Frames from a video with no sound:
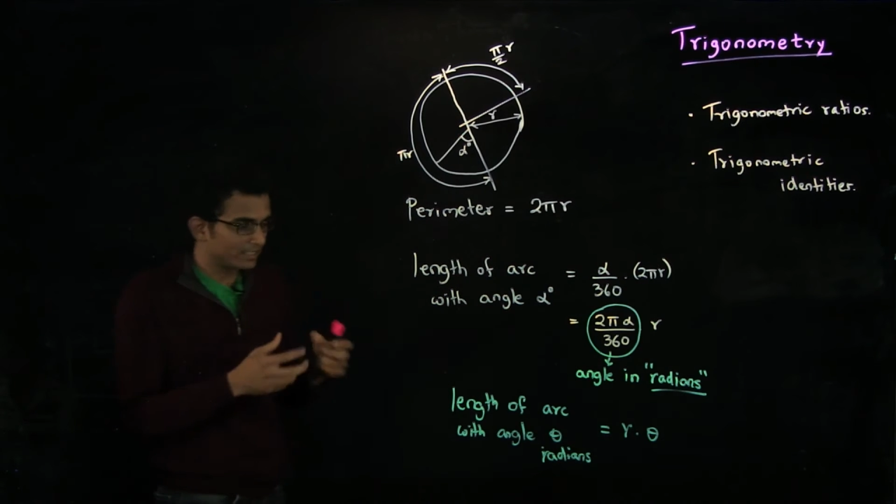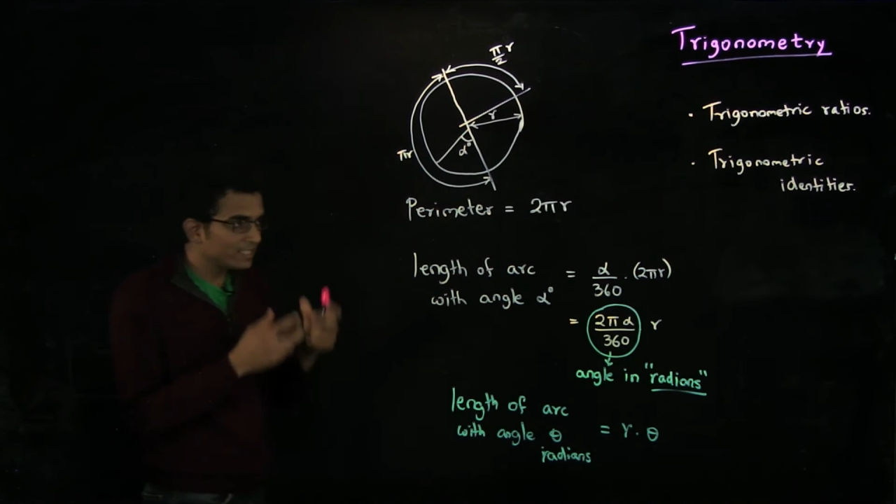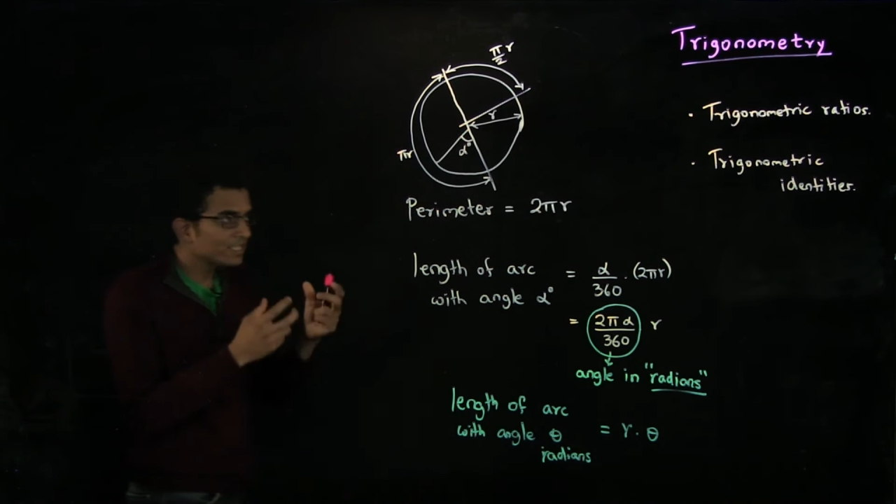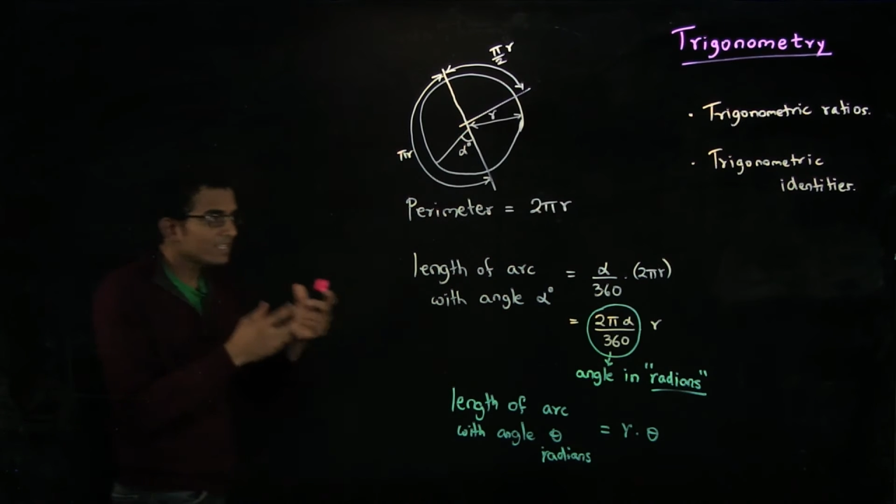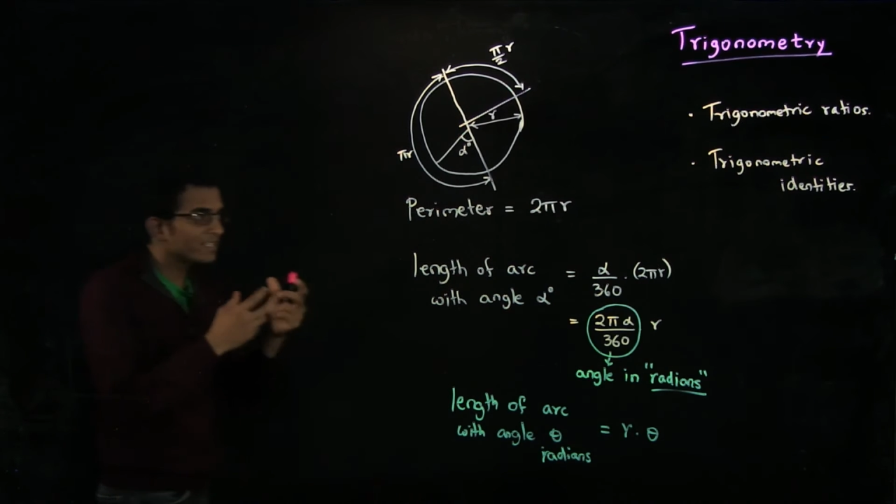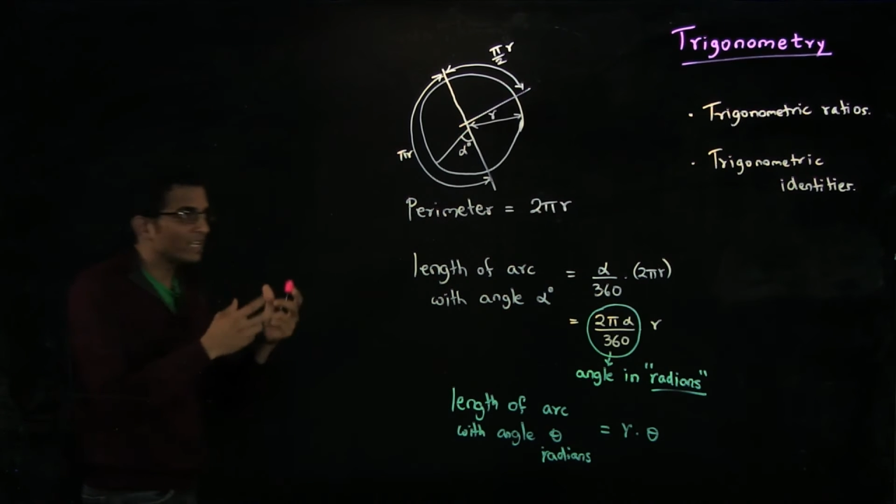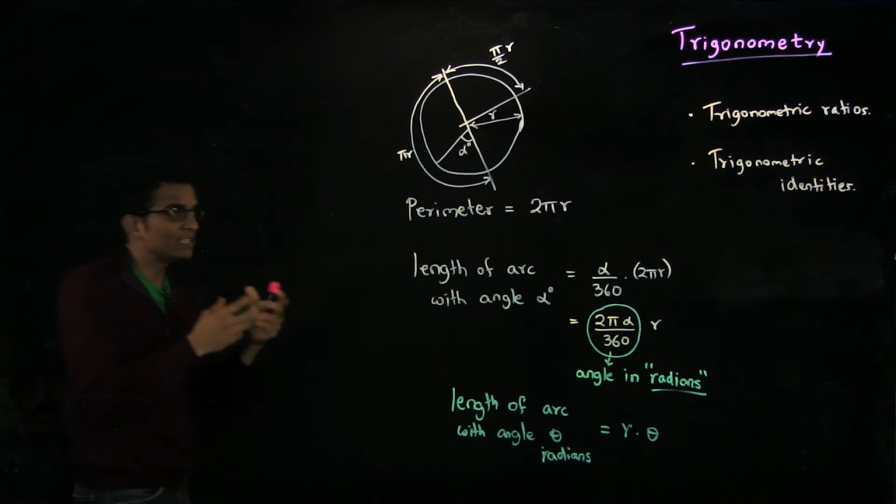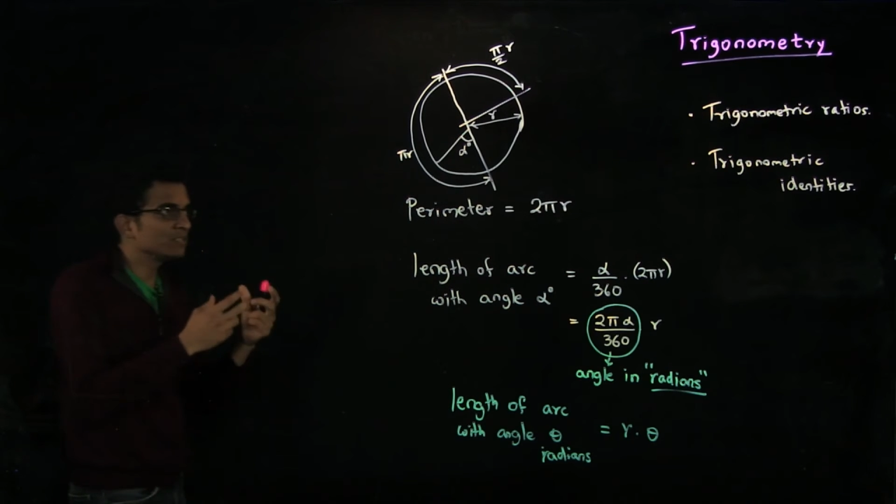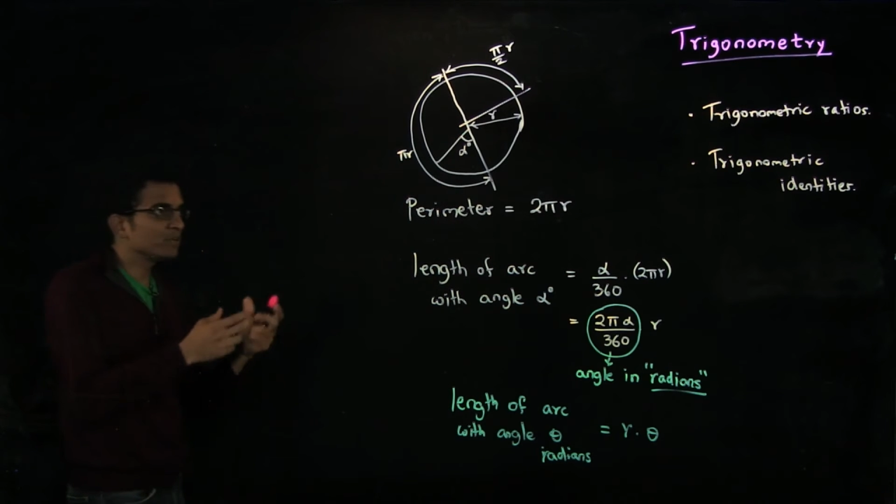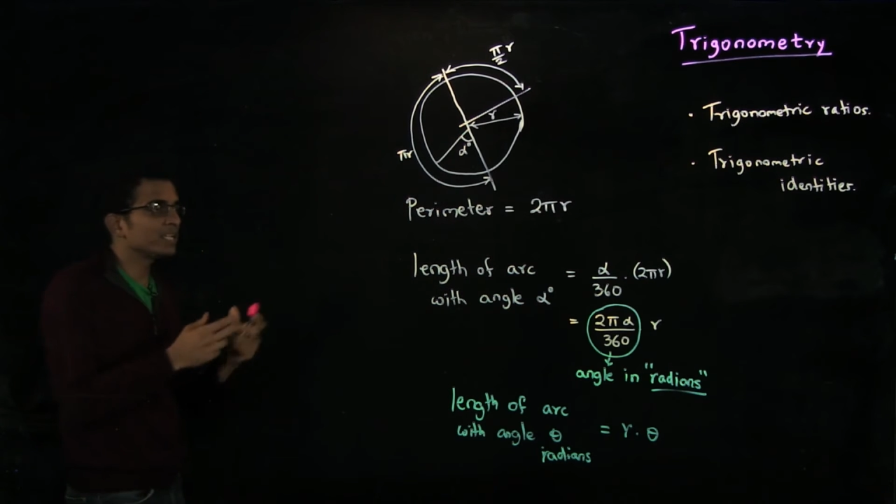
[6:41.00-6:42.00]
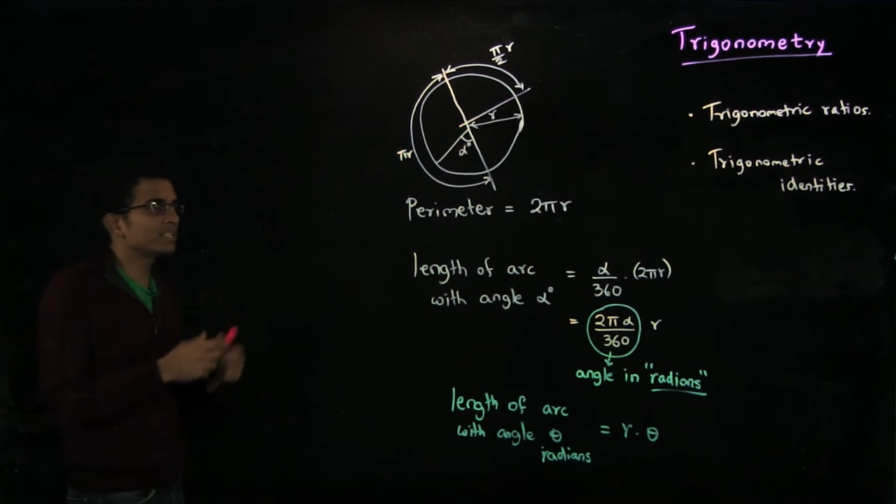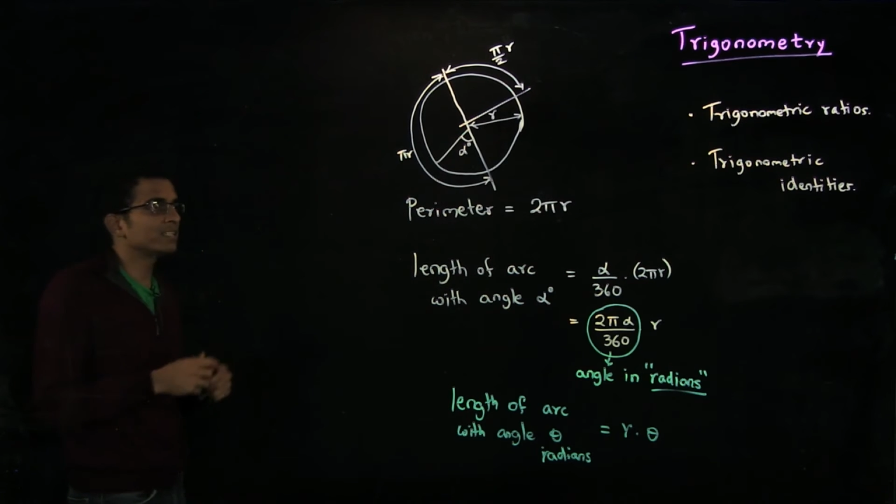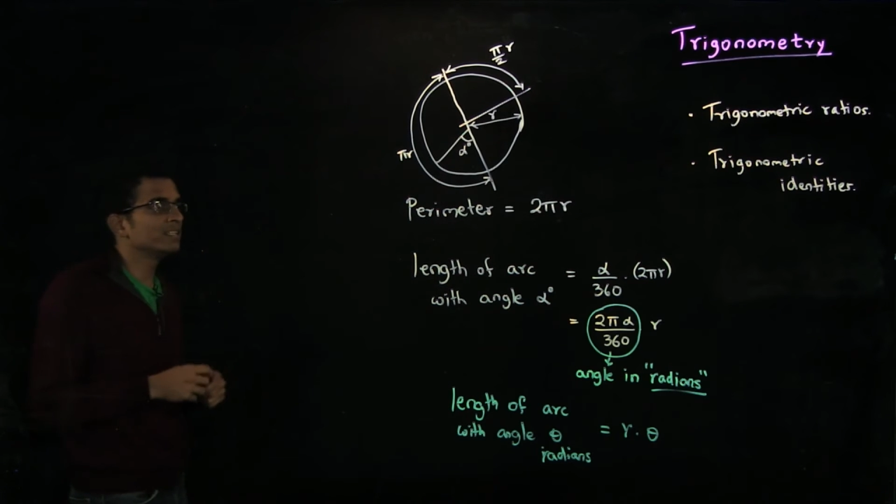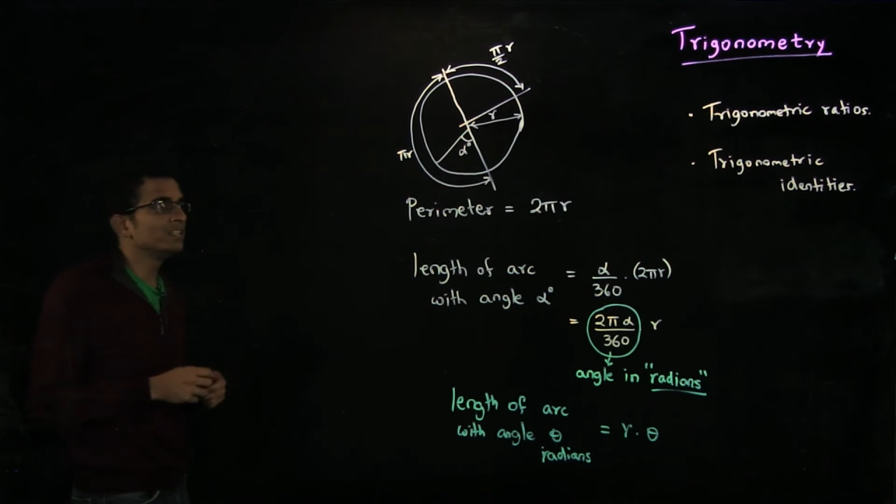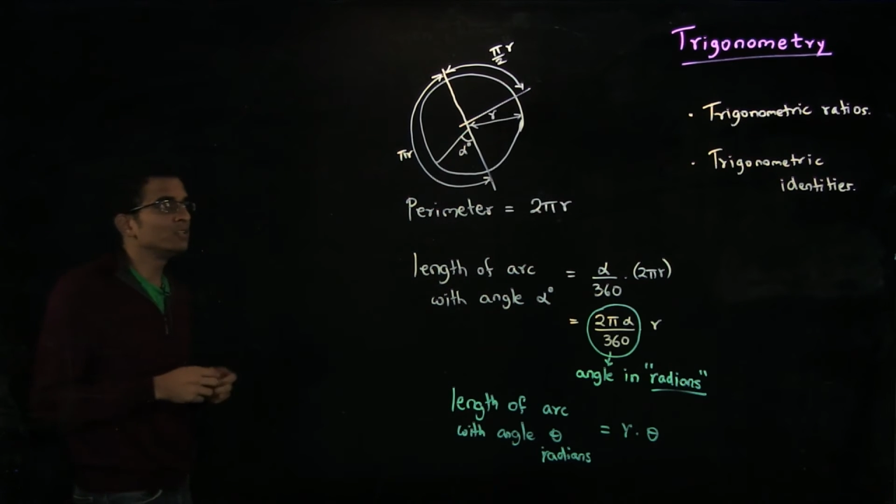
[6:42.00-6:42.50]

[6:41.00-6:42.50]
Like, these are the algebraic